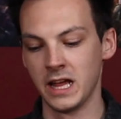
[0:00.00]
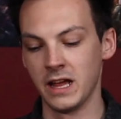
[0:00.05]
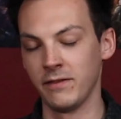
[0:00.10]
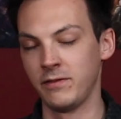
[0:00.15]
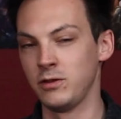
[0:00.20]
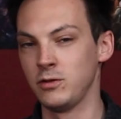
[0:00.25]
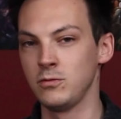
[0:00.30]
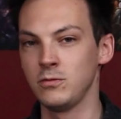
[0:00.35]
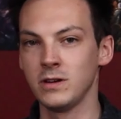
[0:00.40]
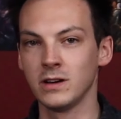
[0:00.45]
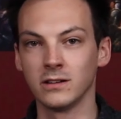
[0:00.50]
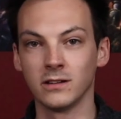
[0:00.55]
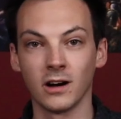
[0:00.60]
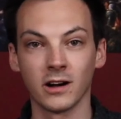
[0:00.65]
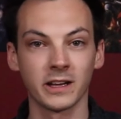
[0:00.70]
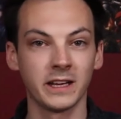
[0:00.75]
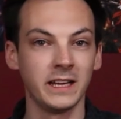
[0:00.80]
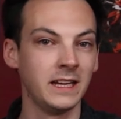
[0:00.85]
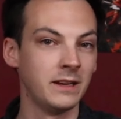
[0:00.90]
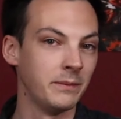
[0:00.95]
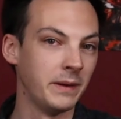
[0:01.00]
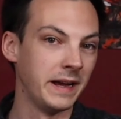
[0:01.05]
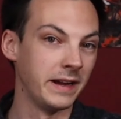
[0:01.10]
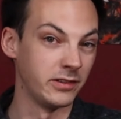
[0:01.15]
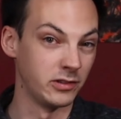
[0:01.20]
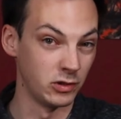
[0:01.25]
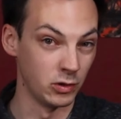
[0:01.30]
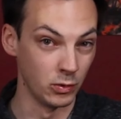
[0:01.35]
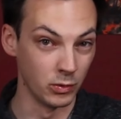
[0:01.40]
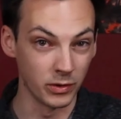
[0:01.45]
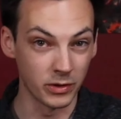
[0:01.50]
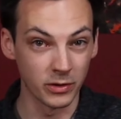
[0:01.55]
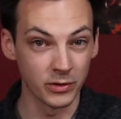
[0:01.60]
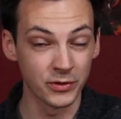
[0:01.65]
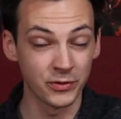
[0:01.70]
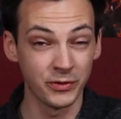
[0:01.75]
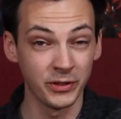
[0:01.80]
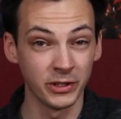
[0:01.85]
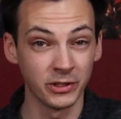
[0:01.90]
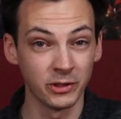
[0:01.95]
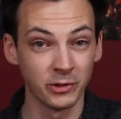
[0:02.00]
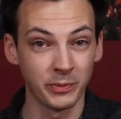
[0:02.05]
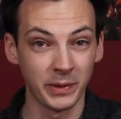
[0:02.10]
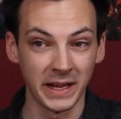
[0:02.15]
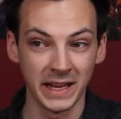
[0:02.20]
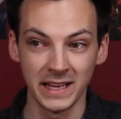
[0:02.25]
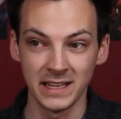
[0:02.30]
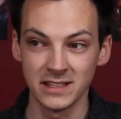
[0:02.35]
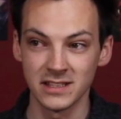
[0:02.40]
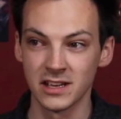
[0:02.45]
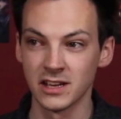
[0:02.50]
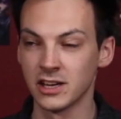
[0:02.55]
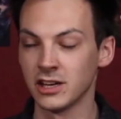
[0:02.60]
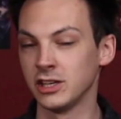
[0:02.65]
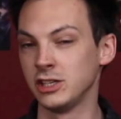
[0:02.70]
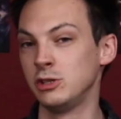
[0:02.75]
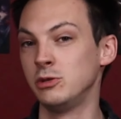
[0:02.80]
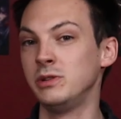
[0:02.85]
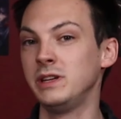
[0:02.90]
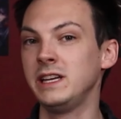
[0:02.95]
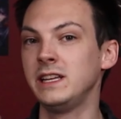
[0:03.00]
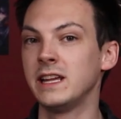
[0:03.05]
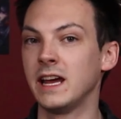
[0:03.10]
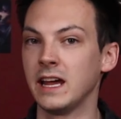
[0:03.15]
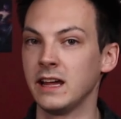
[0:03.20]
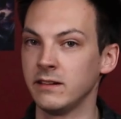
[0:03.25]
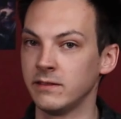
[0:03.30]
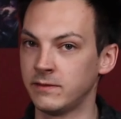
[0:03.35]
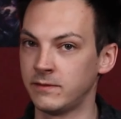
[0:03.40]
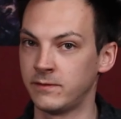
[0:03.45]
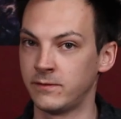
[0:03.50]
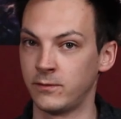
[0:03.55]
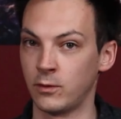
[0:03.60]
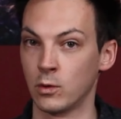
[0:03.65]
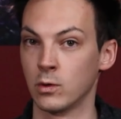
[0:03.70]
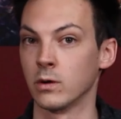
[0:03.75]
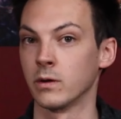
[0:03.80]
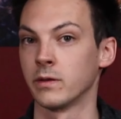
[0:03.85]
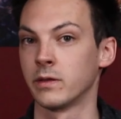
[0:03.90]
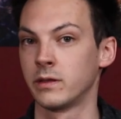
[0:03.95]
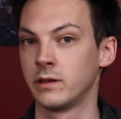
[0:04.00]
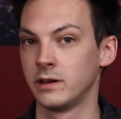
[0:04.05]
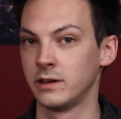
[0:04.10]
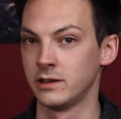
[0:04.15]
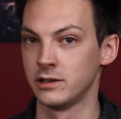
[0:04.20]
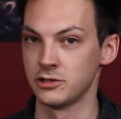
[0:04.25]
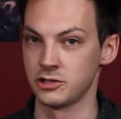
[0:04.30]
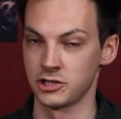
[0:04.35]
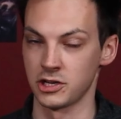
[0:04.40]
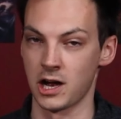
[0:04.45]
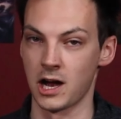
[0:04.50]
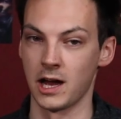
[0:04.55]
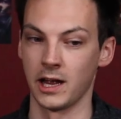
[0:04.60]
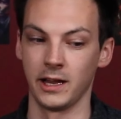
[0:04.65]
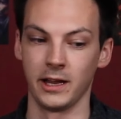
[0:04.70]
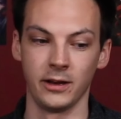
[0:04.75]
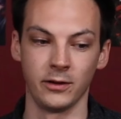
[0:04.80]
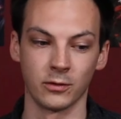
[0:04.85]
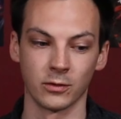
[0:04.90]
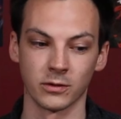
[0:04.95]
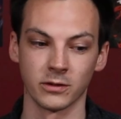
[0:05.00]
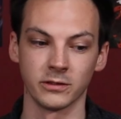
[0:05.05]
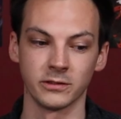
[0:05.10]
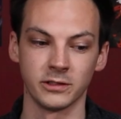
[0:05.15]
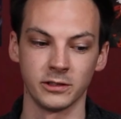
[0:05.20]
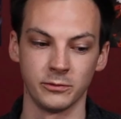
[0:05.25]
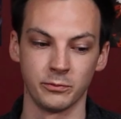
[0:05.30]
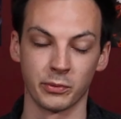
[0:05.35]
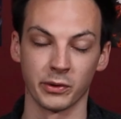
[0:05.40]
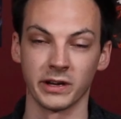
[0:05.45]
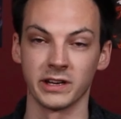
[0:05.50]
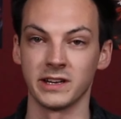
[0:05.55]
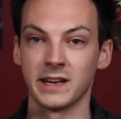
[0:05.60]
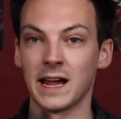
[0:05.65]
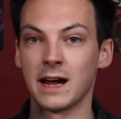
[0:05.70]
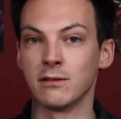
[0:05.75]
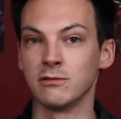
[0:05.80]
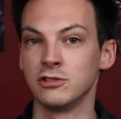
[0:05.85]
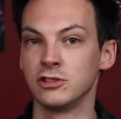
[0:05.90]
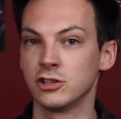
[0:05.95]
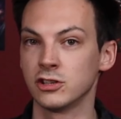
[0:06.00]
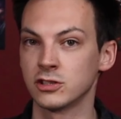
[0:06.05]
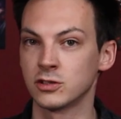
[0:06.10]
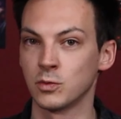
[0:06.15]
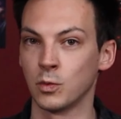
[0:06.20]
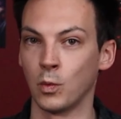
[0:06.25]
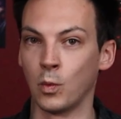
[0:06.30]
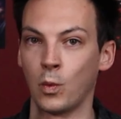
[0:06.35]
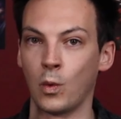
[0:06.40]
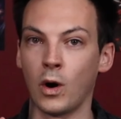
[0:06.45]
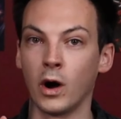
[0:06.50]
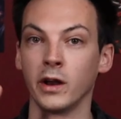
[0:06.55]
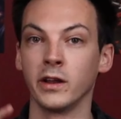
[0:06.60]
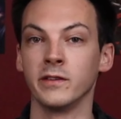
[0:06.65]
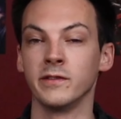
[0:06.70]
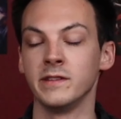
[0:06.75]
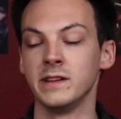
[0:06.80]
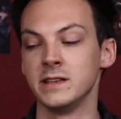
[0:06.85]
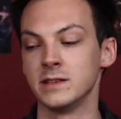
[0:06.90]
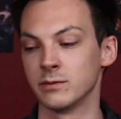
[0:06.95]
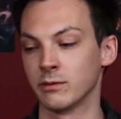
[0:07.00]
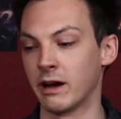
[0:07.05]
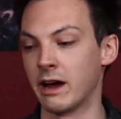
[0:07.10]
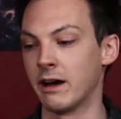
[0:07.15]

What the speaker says: If you get lucky and make 2 of those Feel No Pains, you need a 4th shot in order to bring down just one of these